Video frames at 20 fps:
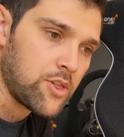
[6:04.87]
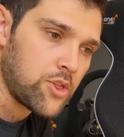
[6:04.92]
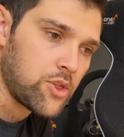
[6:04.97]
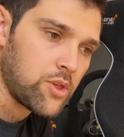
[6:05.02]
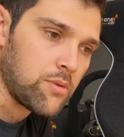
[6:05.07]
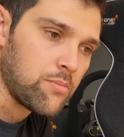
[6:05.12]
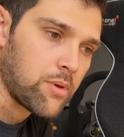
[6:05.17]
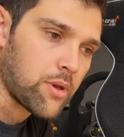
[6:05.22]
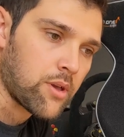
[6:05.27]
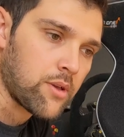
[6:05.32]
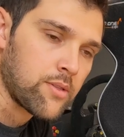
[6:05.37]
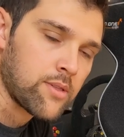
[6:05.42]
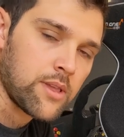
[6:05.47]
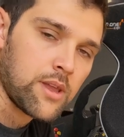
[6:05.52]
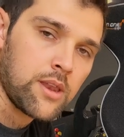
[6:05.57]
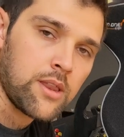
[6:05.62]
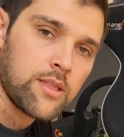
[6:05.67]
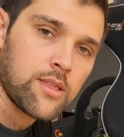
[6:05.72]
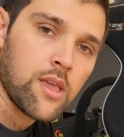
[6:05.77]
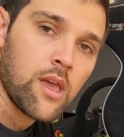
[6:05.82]
issue because
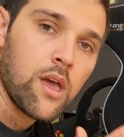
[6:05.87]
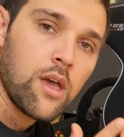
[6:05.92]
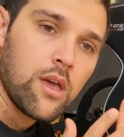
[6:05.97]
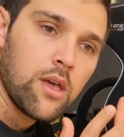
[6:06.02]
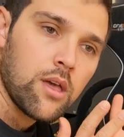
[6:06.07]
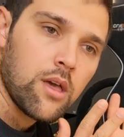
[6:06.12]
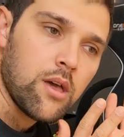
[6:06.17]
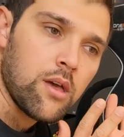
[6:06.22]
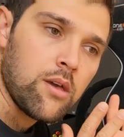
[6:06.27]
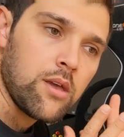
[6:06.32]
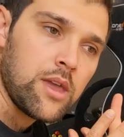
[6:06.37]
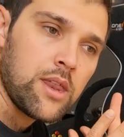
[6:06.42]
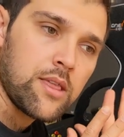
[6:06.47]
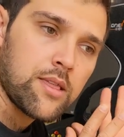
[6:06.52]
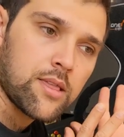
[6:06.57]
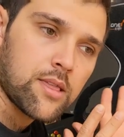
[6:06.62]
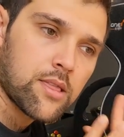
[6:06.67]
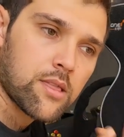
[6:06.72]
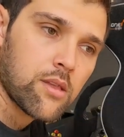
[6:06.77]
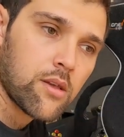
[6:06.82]
it
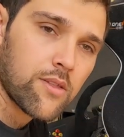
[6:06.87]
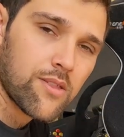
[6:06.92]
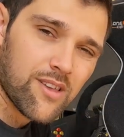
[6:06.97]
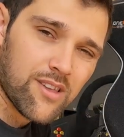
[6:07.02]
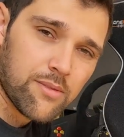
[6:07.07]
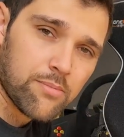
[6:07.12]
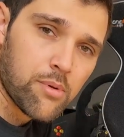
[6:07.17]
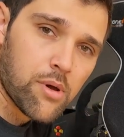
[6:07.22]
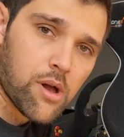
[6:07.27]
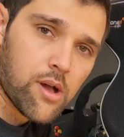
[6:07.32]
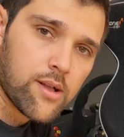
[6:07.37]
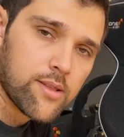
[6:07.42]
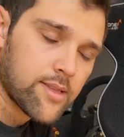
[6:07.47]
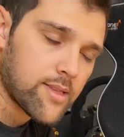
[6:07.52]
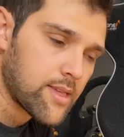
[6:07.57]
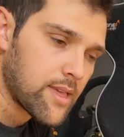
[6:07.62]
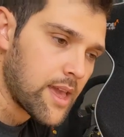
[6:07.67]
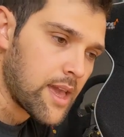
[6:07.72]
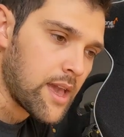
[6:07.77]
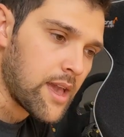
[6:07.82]
is standard
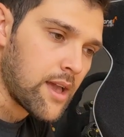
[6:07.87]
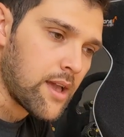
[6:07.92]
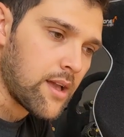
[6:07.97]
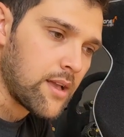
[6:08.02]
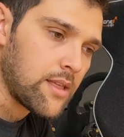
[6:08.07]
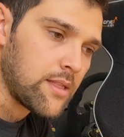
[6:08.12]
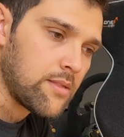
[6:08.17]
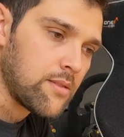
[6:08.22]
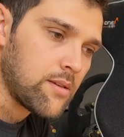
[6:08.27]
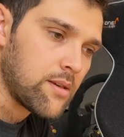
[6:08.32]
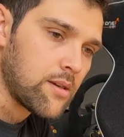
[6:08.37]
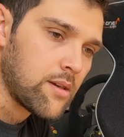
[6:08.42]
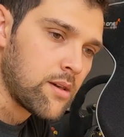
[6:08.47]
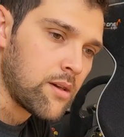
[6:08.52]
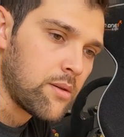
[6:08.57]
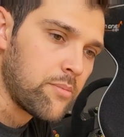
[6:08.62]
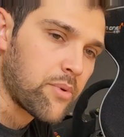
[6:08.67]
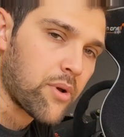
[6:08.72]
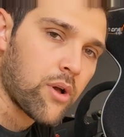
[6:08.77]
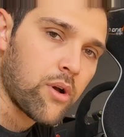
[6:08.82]
parts, and
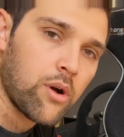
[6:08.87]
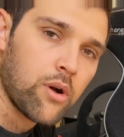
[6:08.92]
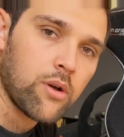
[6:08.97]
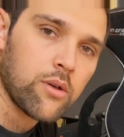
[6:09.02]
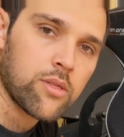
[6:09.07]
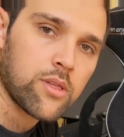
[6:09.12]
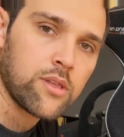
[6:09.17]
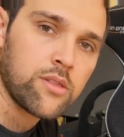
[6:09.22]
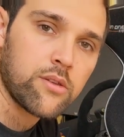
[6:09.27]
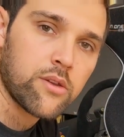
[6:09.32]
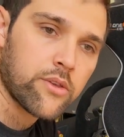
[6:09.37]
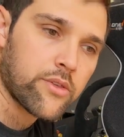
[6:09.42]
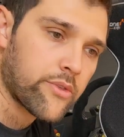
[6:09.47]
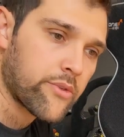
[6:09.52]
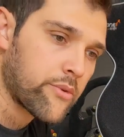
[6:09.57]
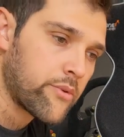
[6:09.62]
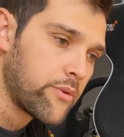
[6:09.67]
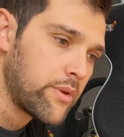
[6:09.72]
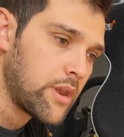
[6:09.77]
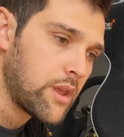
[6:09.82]
because
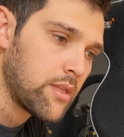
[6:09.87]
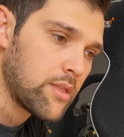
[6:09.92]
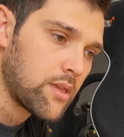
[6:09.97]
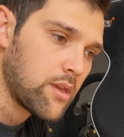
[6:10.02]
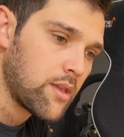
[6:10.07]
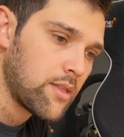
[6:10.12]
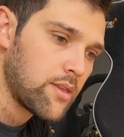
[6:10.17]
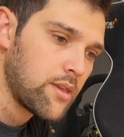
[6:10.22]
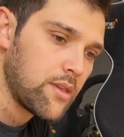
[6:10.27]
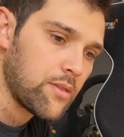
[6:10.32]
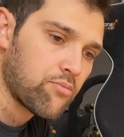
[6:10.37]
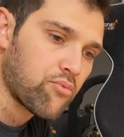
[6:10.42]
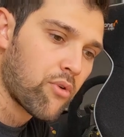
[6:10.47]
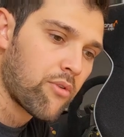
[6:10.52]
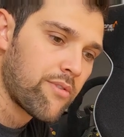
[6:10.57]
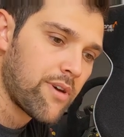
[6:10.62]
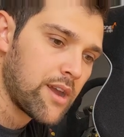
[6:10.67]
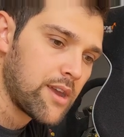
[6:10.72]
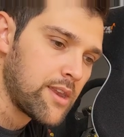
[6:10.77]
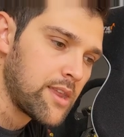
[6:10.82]
industry and CNC is
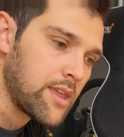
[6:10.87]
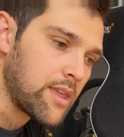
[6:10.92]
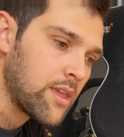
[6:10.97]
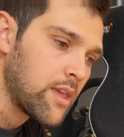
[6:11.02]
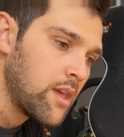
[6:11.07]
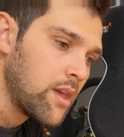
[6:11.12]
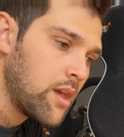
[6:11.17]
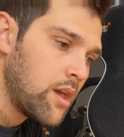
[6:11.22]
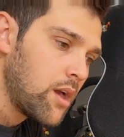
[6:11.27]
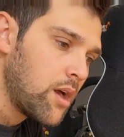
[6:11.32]
providing